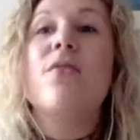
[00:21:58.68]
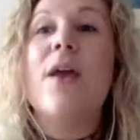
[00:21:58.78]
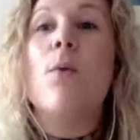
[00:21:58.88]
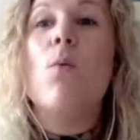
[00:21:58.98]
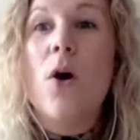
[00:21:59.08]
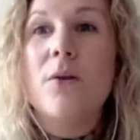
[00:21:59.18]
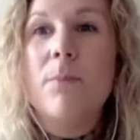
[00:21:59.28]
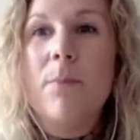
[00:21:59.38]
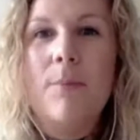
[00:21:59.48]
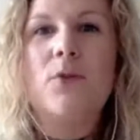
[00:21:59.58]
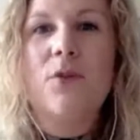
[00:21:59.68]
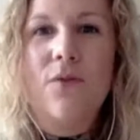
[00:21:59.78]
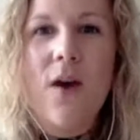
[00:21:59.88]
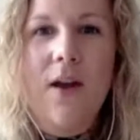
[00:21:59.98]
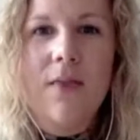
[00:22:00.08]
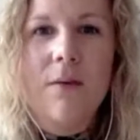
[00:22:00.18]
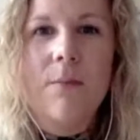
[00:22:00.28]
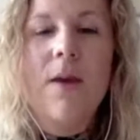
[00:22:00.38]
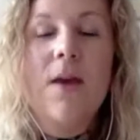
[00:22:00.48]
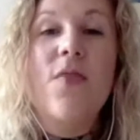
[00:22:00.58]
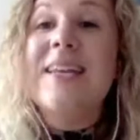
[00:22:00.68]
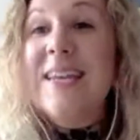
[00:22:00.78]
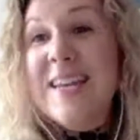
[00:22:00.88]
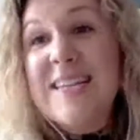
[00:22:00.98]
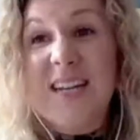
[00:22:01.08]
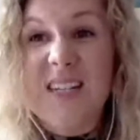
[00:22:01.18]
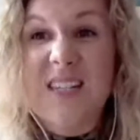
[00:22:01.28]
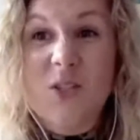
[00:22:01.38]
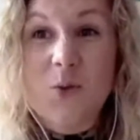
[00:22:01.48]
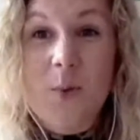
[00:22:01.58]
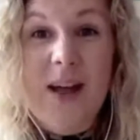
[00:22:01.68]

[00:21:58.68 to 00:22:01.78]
they want people to find them. They need us as well,